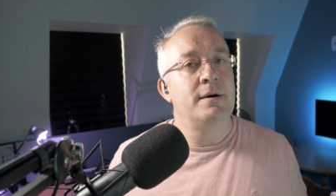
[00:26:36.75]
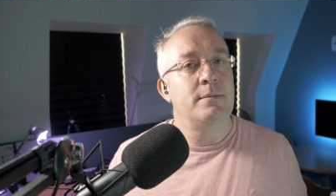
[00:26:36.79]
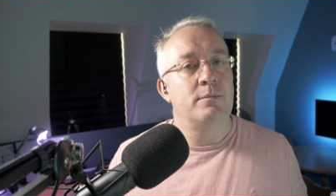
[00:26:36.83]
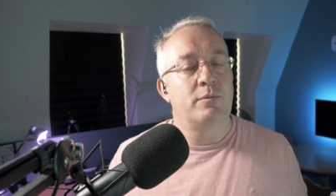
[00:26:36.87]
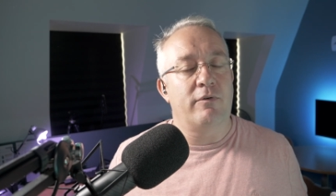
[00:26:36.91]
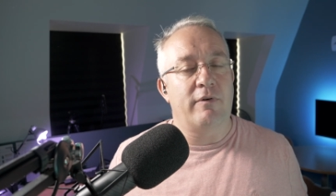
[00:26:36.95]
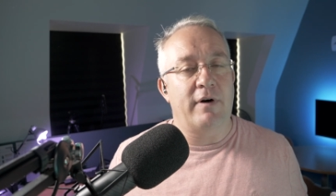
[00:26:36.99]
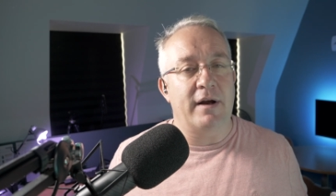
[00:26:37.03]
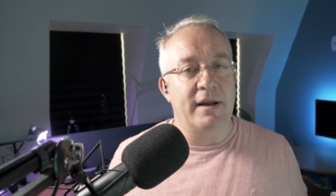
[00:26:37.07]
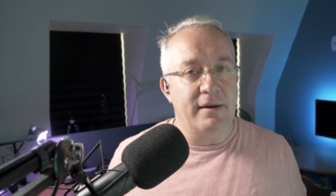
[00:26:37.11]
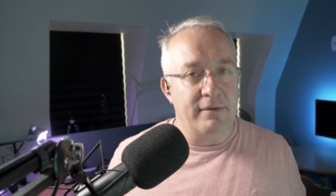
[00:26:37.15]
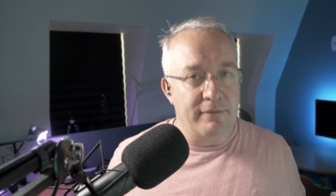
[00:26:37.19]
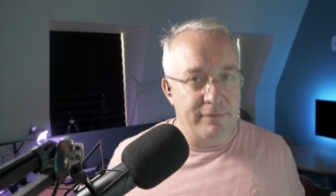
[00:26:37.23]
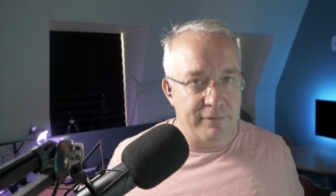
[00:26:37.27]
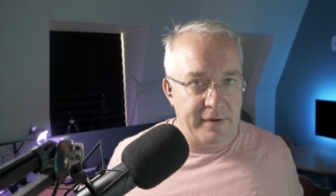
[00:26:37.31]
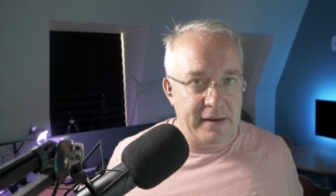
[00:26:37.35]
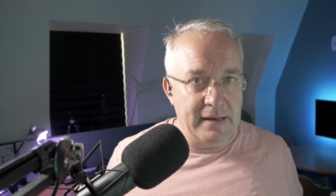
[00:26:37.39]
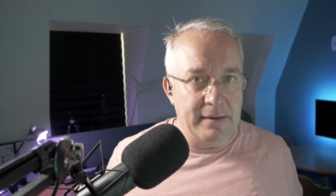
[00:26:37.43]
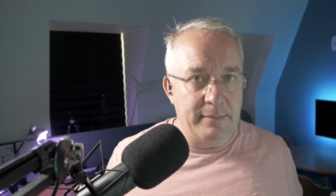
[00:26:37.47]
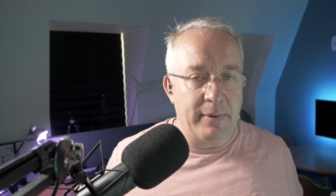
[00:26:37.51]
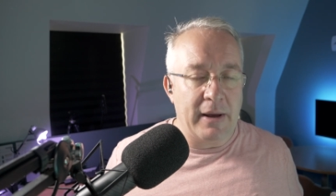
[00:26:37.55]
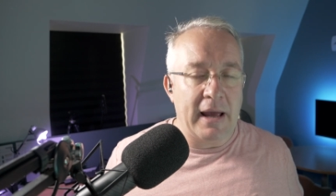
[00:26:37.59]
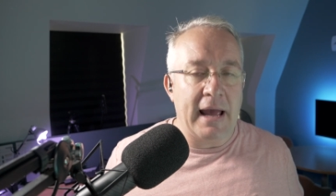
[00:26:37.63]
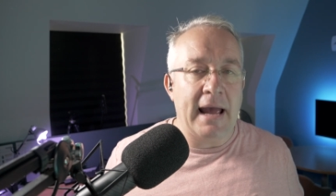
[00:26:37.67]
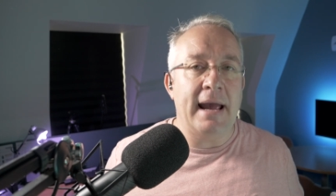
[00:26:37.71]
providing
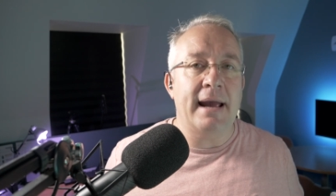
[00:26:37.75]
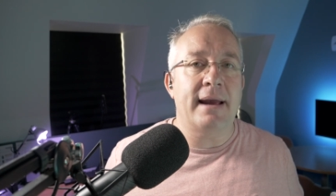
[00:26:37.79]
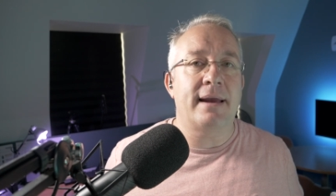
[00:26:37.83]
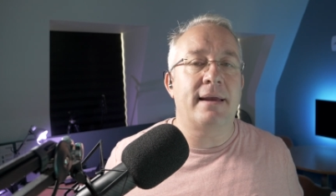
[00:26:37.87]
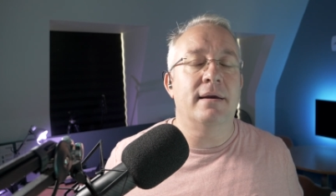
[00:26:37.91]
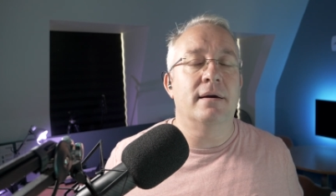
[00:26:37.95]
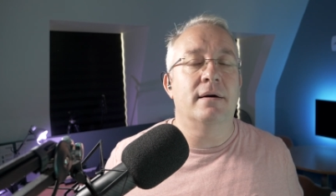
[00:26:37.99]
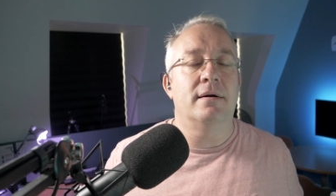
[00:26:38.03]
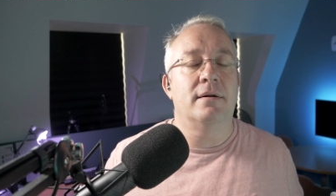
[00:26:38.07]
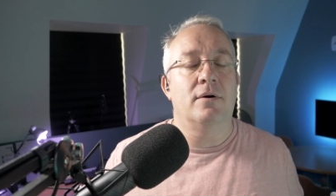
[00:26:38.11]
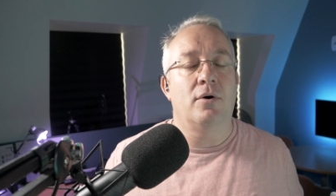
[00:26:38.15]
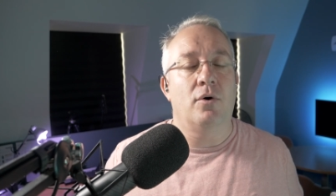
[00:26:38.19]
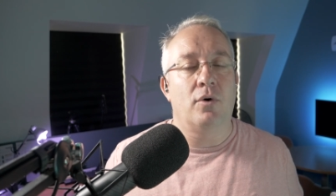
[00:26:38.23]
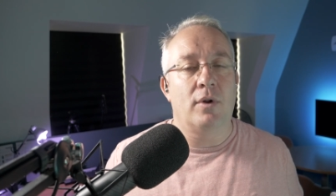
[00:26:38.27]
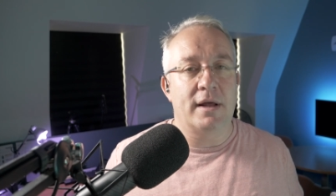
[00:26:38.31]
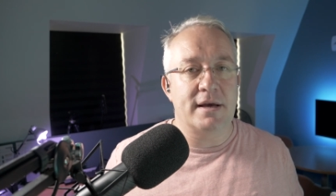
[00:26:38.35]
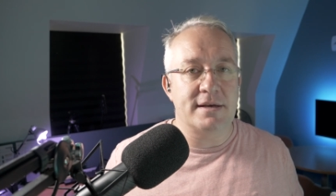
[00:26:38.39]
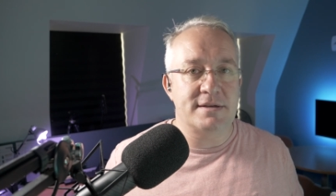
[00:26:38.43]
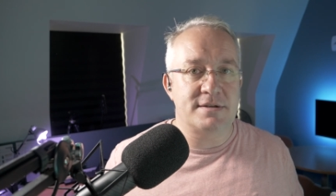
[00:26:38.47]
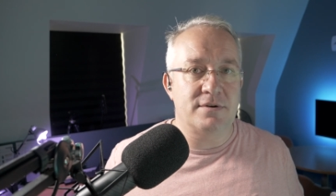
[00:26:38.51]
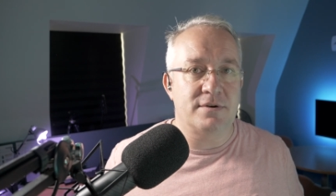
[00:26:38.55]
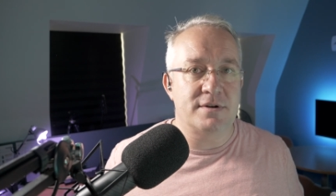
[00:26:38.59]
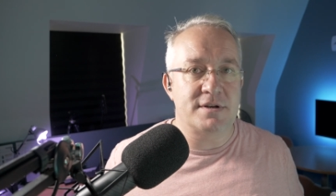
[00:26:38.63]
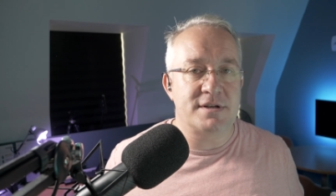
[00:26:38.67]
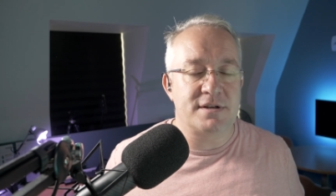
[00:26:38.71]
feedback and all
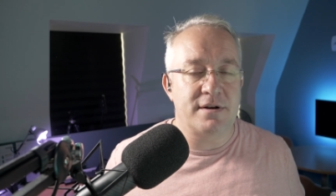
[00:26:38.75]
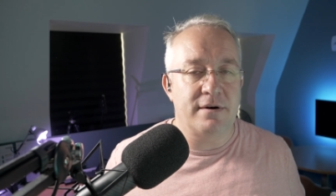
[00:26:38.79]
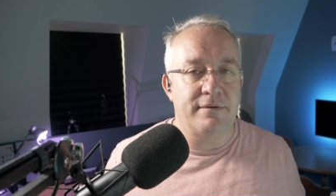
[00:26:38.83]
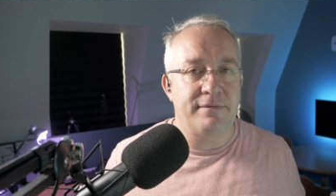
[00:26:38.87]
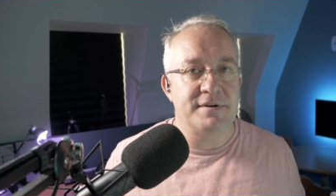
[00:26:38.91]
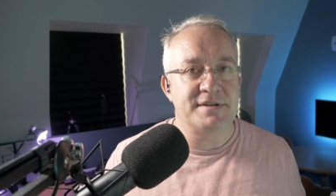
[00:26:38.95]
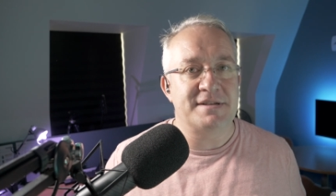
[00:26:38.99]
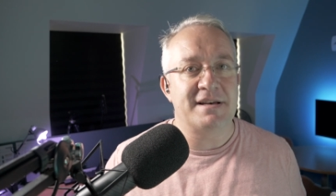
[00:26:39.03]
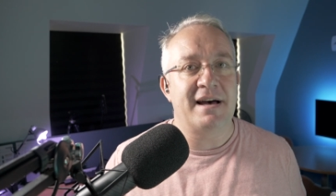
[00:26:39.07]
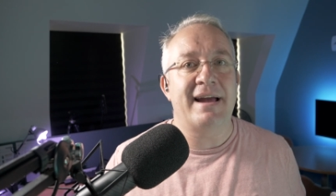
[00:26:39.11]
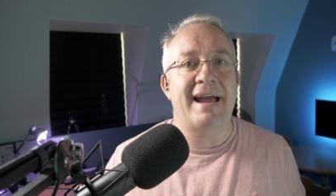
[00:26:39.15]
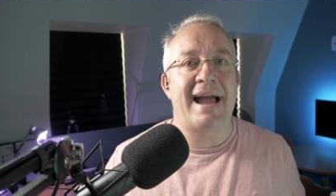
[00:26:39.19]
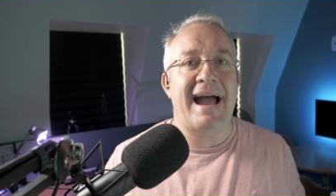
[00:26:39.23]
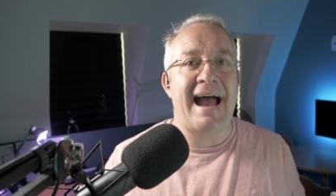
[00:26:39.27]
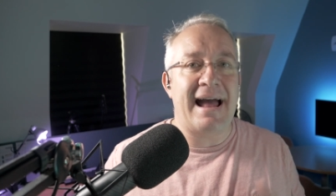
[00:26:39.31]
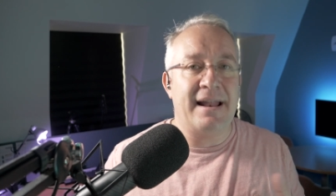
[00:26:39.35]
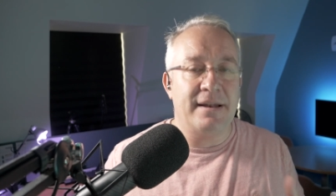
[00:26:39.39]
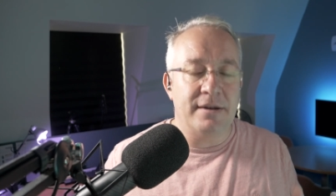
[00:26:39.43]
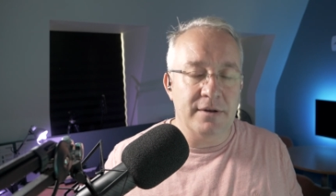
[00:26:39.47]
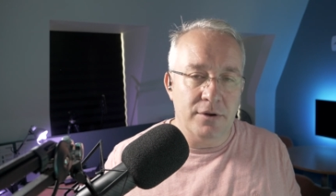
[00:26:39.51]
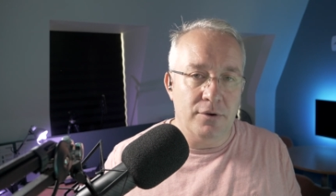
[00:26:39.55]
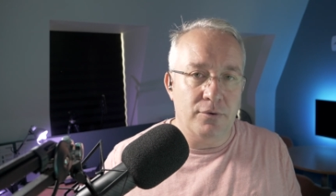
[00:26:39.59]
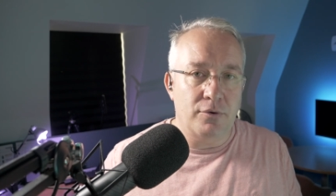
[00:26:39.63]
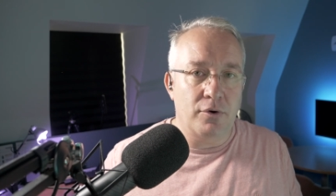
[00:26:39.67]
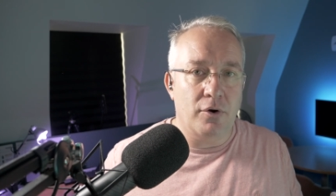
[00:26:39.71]
that sort of stuff as I
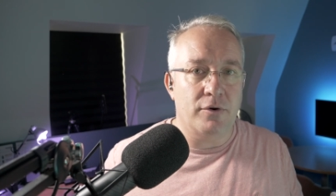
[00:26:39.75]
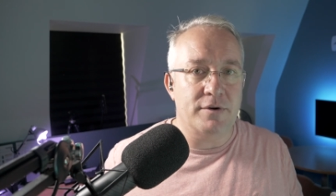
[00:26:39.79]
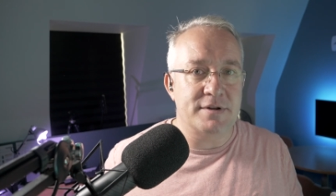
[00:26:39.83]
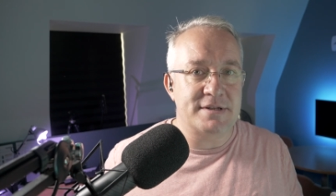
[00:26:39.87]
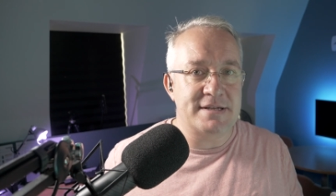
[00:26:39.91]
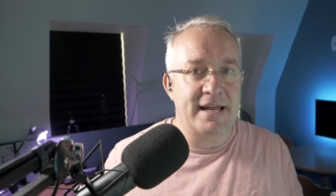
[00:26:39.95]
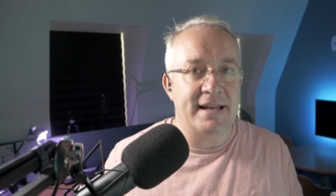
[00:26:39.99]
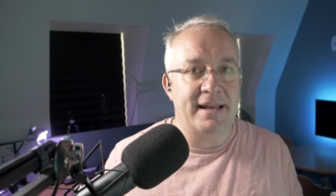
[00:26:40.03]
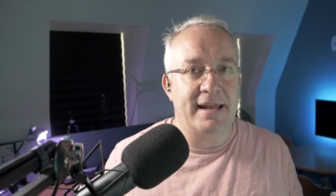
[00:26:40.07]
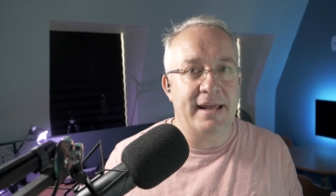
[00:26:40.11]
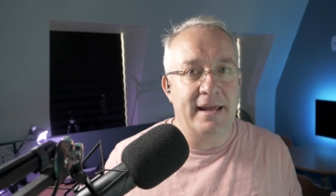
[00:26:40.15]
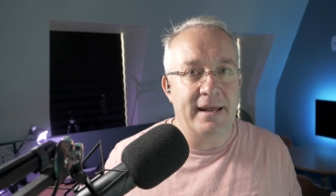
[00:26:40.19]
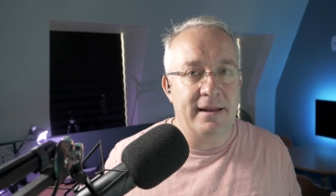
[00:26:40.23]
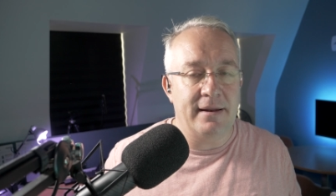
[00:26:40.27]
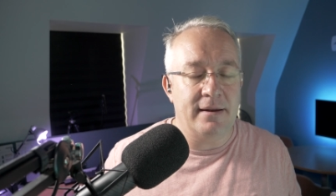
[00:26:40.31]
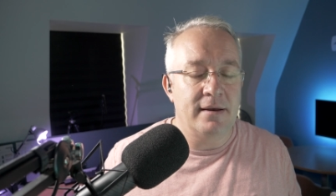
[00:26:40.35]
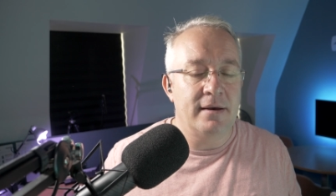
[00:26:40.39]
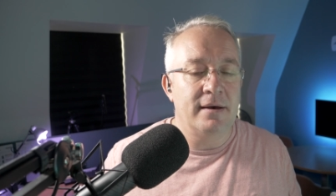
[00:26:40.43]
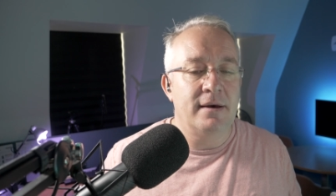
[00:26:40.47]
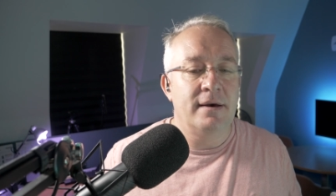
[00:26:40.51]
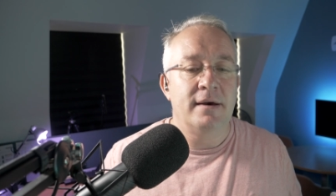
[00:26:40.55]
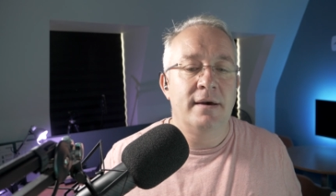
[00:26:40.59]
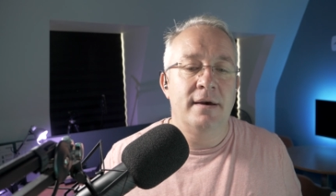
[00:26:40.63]
add new content in.